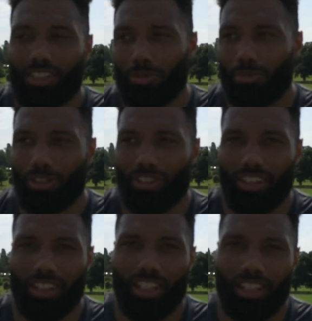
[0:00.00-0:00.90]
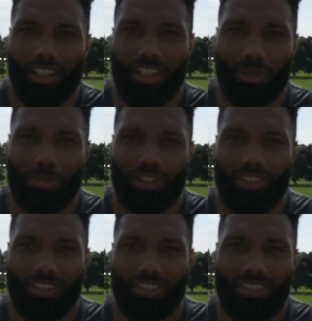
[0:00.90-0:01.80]
keep pushing in like
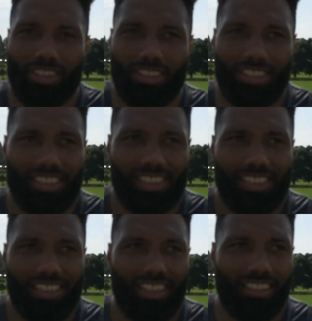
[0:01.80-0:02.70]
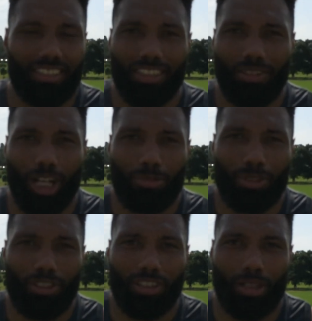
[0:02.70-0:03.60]
pre-season and see what
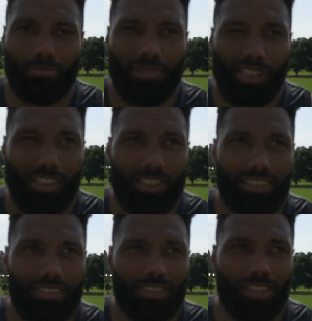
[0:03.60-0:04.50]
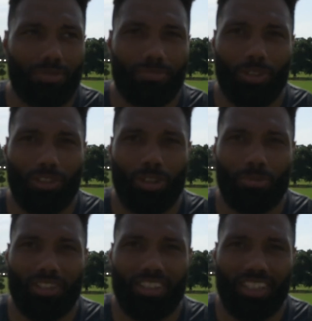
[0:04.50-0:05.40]
happens come
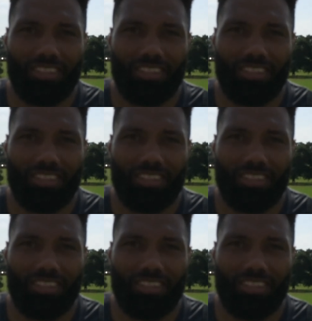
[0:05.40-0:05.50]
October.